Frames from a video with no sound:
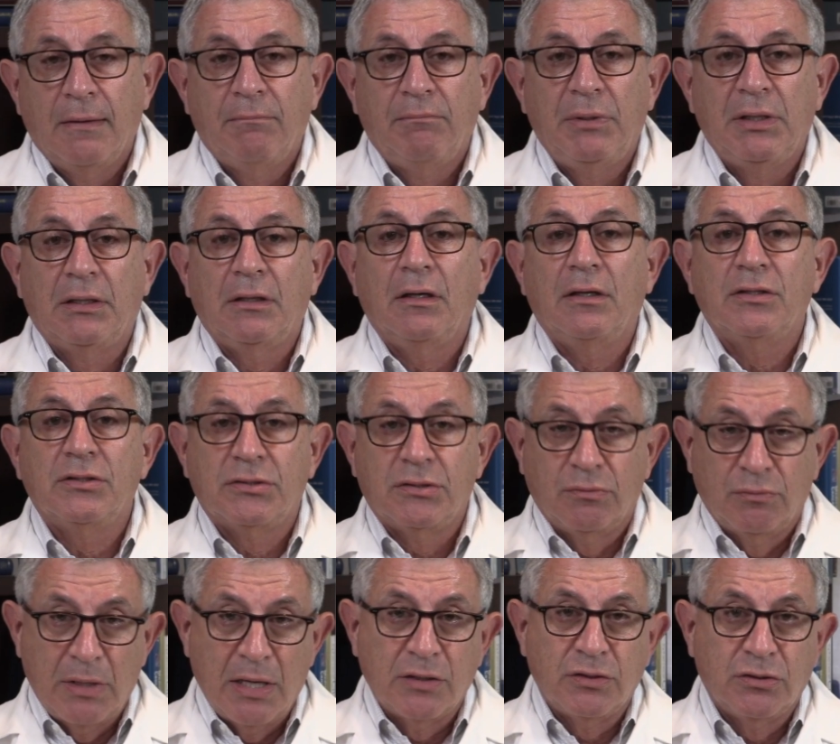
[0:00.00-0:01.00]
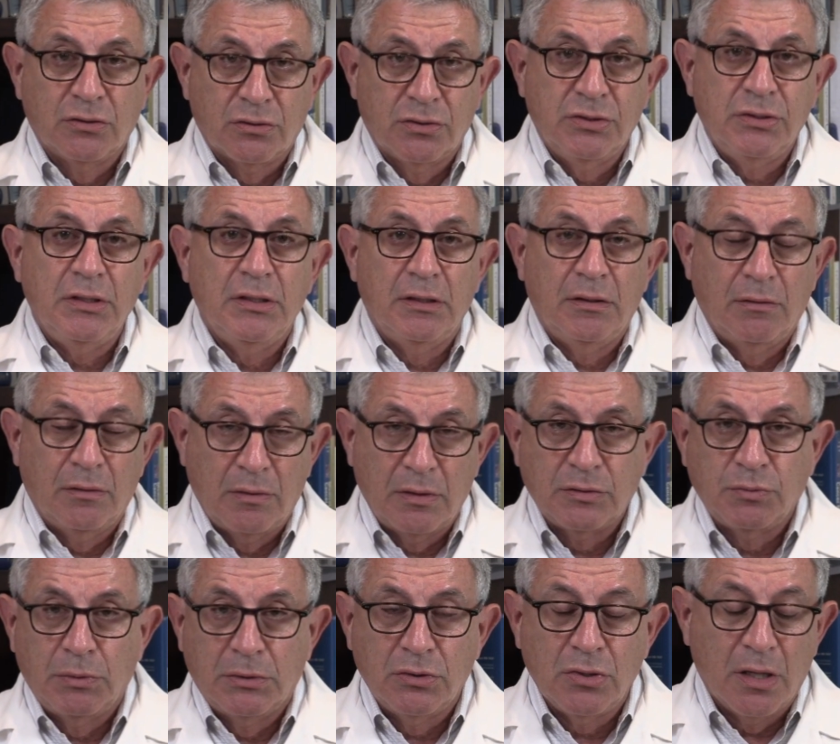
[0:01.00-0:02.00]
because, as you'll see
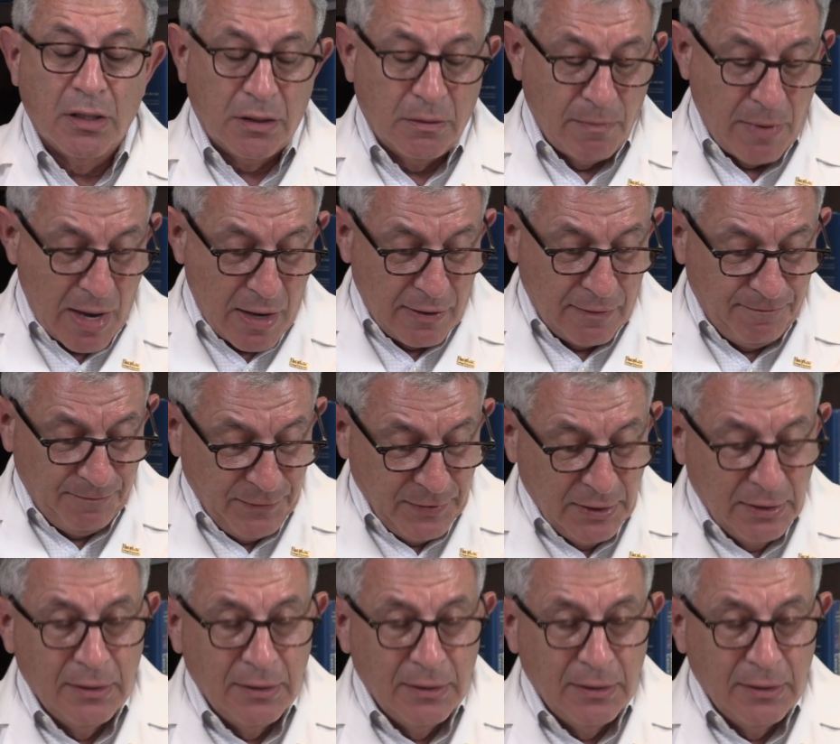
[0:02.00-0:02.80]
as we talk about it,